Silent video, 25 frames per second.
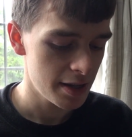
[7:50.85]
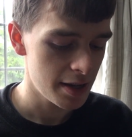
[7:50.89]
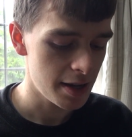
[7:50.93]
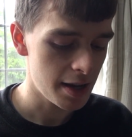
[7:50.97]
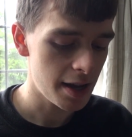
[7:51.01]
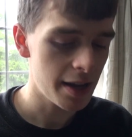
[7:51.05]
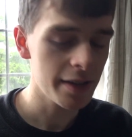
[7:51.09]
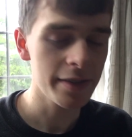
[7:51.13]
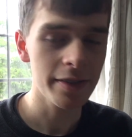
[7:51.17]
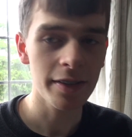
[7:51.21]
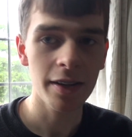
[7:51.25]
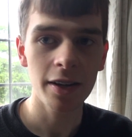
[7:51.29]

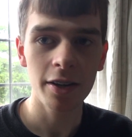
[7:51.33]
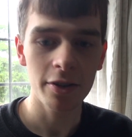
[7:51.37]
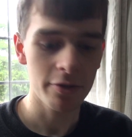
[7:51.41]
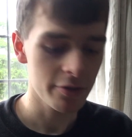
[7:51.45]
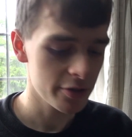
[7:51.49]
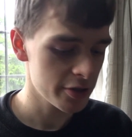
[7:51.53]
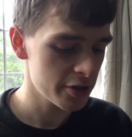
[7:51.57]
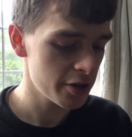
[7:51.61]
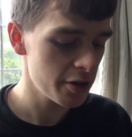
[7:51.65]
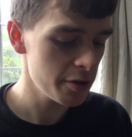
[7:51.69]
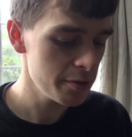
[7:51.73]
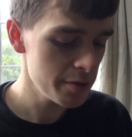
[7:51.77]
As I'll
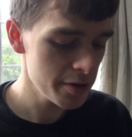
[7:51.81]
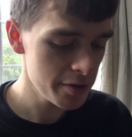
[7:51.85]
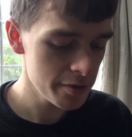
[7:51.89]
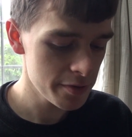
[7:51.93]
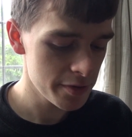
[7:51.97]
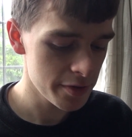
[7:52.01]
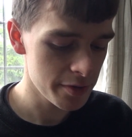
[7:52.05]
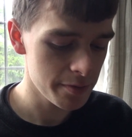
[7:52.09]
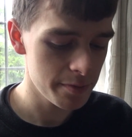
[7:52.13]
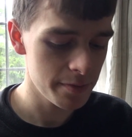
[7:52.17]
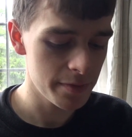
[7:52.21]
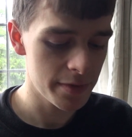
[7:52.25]
show you,
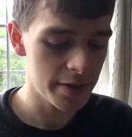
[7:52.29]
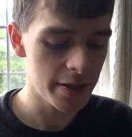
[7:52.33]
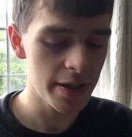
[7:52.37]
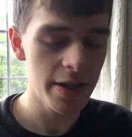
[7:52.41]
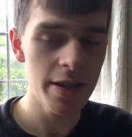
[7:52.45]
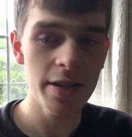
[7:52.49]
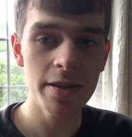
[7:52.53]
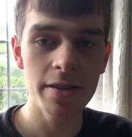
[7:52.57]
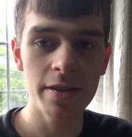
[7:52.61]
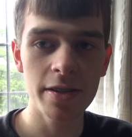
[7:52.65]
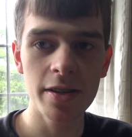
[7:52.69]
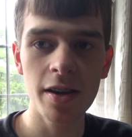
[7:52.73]
some
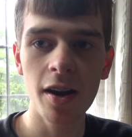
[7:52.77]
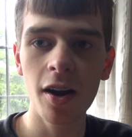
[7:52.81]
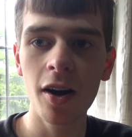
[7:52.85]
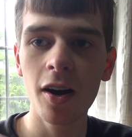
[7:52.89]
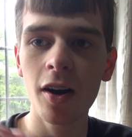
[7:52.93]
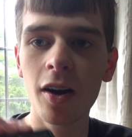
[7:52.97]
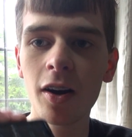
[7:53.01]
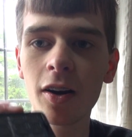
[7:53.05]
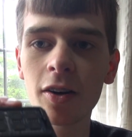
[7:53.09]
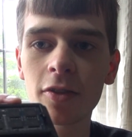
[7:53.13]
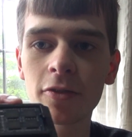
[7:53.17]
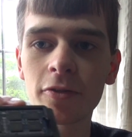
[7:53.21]

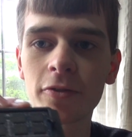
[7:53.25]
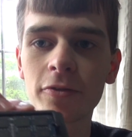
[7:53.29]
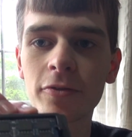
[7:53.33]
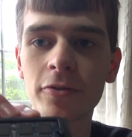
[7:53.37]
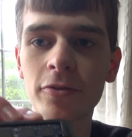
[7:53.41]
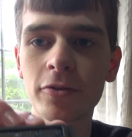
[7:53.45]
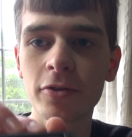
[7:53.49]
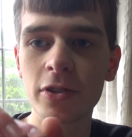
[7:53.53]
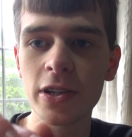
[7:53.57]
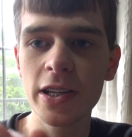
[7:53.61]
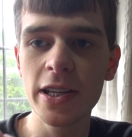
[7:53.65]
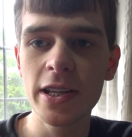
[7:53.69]

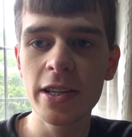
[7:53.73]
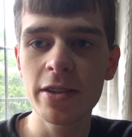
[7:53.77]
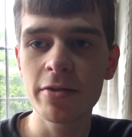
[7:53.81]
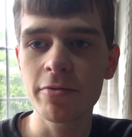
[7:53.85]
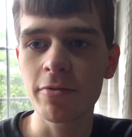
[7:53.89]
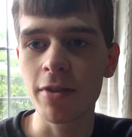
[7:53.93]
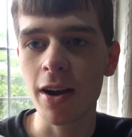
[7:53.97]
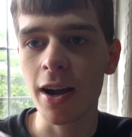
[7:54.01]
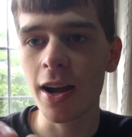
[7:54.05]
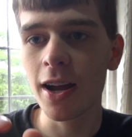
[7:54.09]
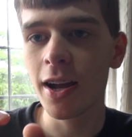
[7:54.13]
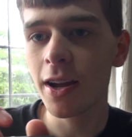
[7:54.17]
DDR3
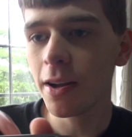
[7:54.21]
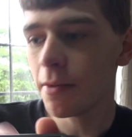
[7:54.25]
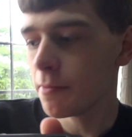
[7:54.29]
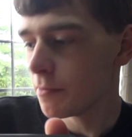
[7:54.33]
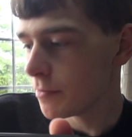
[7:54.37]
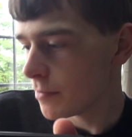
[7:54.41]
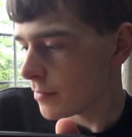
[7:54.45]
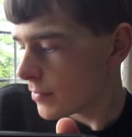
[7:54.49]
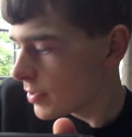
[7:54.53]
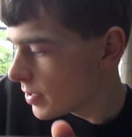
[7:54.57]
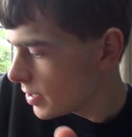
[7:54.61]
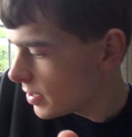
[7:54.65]

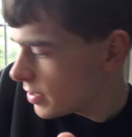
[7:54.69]
RAM.